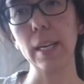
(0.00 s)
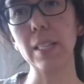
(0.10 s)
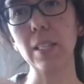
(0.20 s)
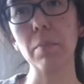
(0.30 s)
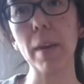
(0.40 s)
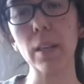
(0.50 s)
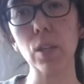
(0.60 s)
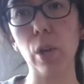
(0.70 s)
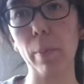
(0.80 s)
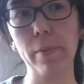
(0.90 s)
is to make the
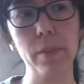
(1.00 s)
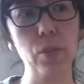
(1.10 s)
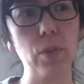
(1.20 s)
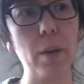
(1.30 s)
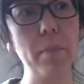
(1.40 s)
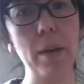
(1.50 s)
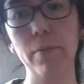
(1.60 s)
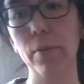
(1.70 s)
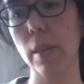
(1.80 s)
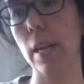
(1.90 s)
top of the drum
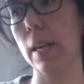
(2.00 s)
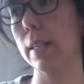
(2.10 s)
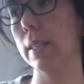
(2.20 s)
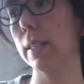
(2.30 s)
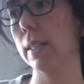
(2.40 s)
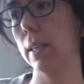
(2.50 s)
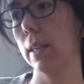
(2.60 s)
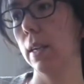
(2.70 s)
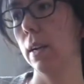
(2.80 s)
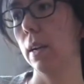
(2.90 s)
and for this
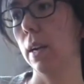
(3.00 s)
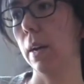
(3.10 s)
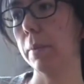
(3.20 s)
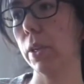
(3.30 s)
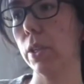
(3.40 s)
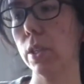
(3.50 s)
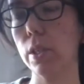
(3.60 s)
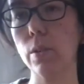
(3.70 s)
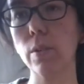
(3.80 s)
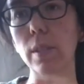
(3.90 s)
I'm going to
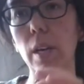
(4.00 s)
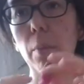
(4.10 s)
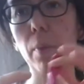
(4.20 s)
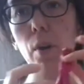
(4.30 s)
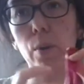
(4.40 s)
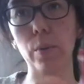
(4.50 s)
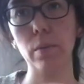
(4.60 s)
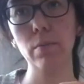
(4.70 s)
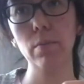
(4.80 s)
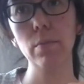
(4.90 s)
use a balloon.